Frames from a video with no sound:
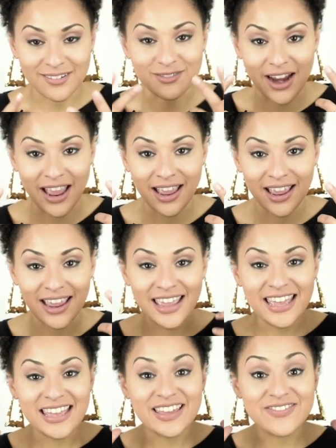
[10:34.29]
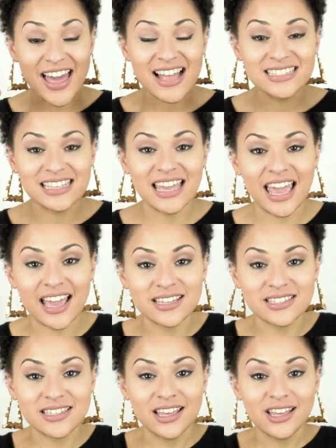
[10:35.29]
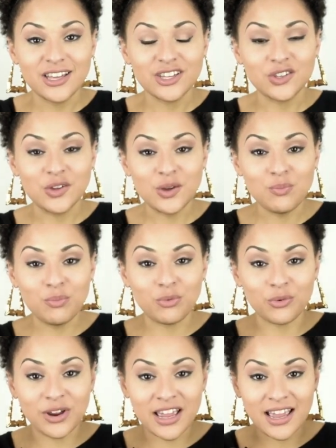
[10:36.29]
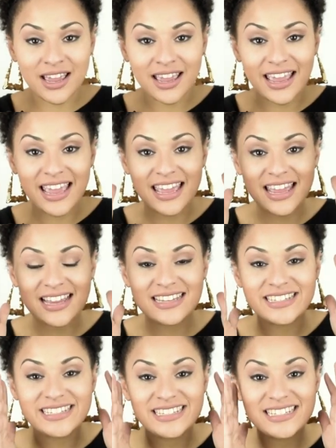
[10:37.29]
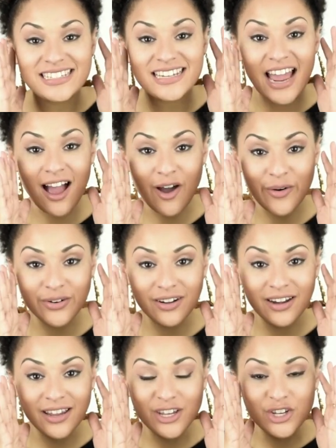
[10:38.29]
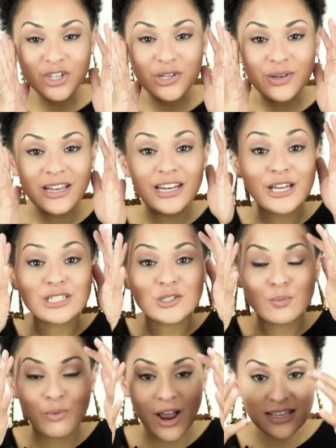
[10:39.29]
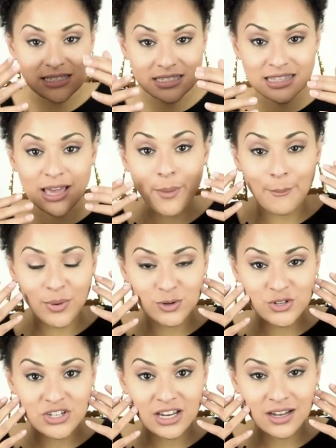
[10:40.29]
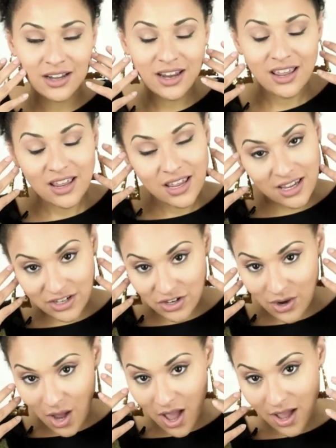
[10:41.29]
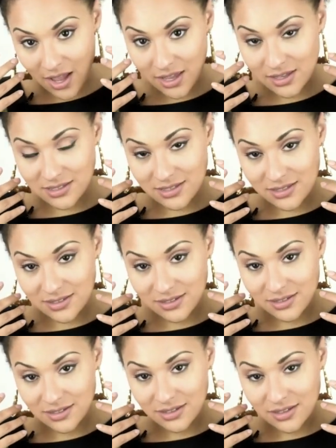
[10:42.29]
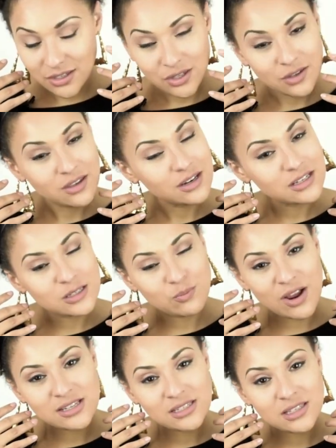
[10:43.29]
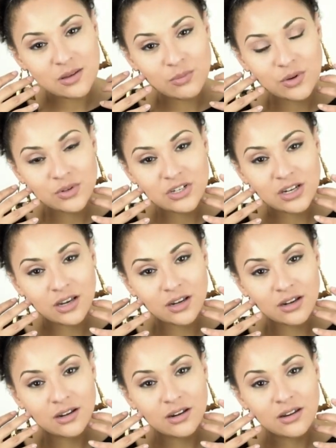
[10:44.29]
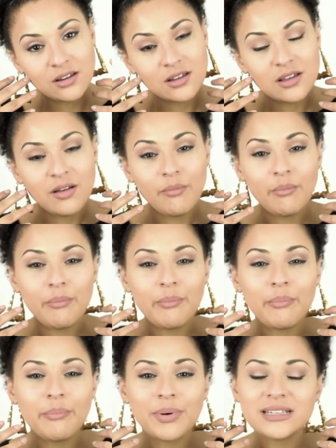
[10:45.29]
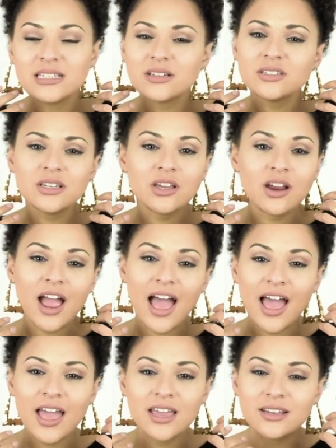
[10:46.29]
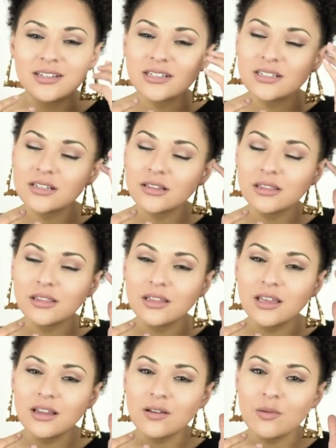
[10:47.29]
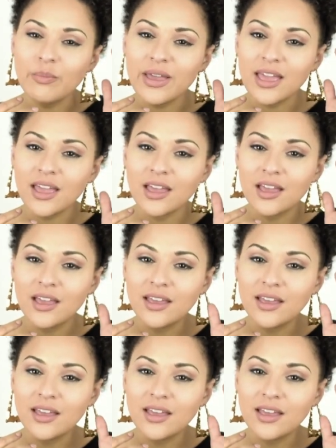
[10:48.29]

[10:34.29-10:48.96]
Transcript: right? If that's the case, you can bring it down. You can express the emotion in your eyes. You can express the emotion by tilting your head just a little bit